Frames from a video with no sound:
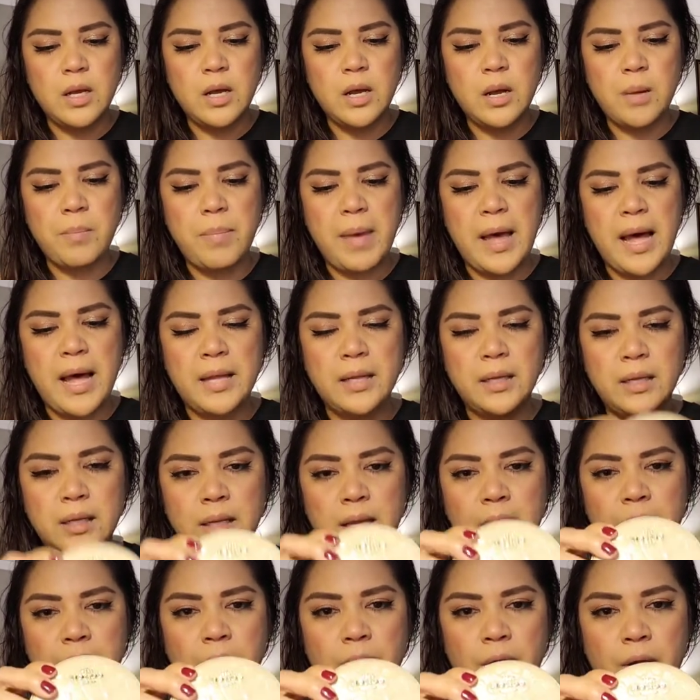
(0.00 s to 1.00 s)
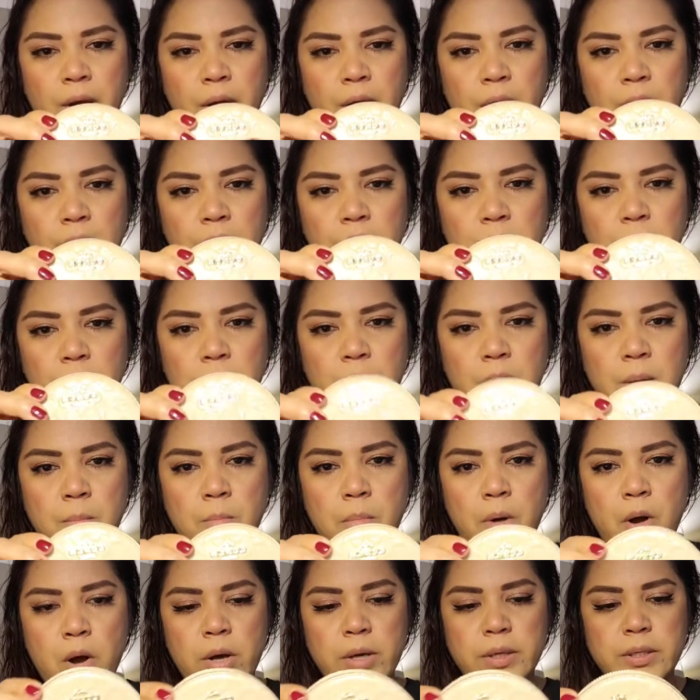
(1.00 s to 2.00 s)
a patent leather
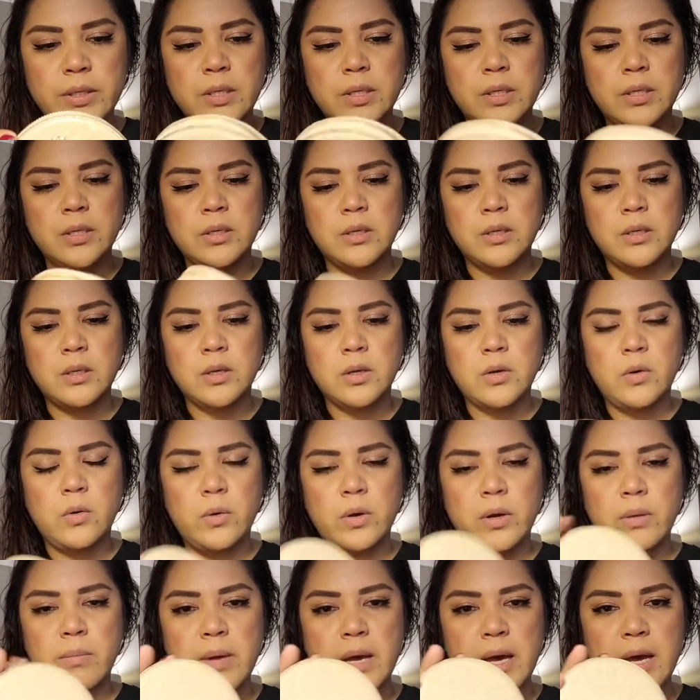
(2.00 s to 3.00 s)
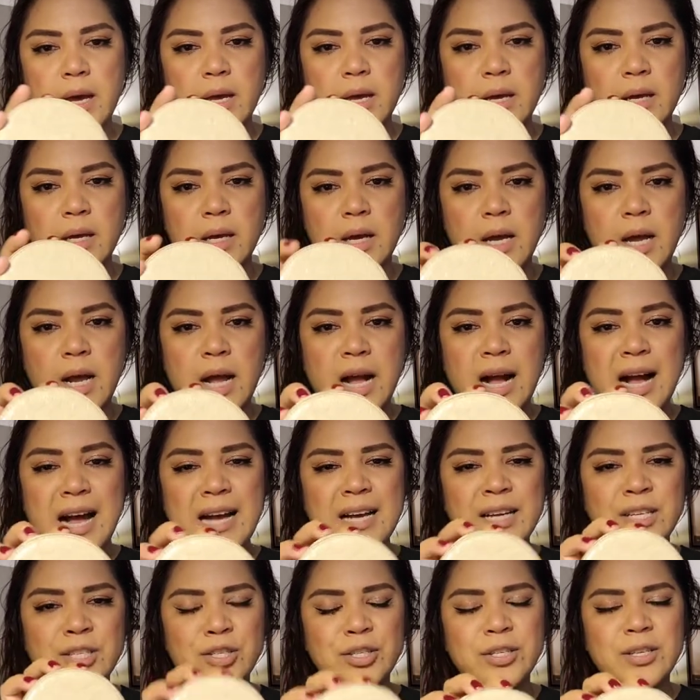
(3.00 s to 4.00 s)
embossed coin bag. I
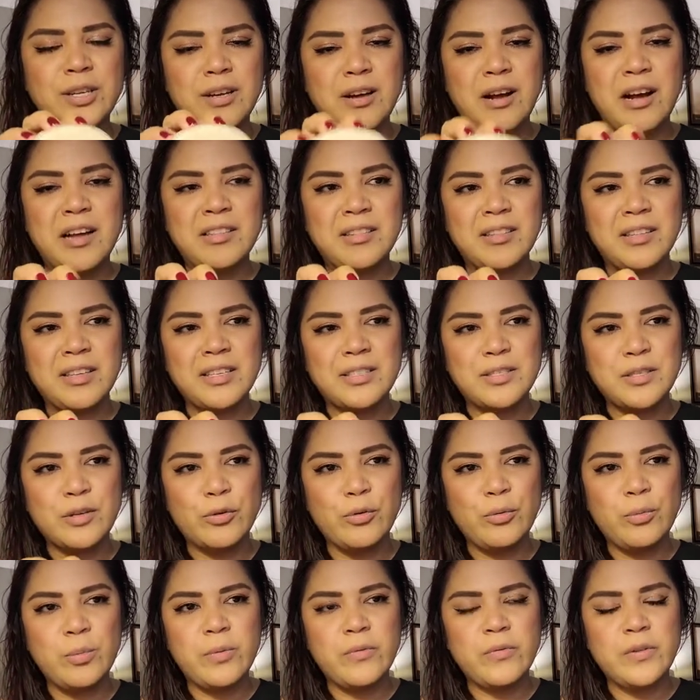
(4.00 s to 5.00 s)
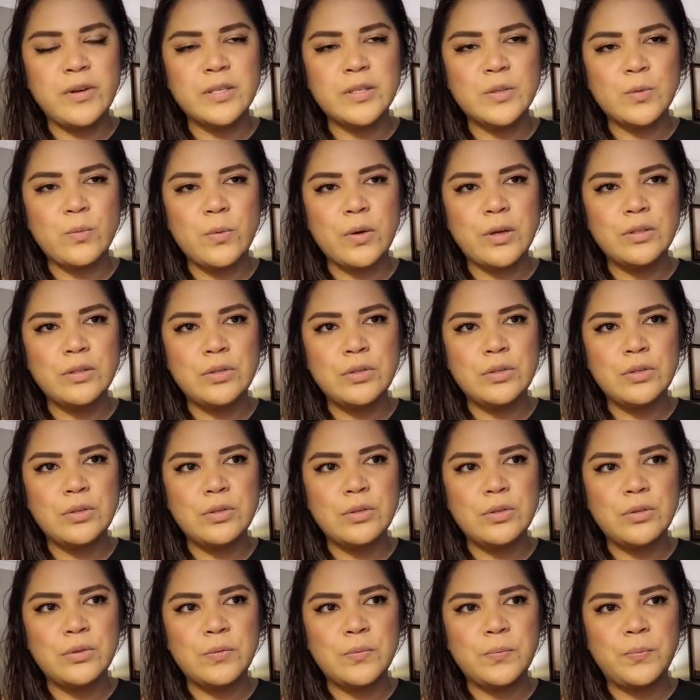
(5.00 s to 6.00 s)
actually got this. A group of us went
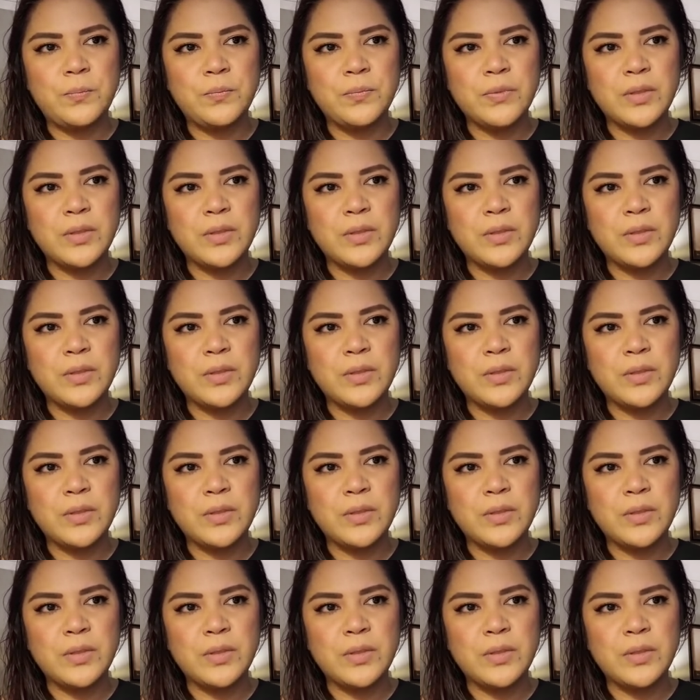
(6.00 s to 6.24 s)
to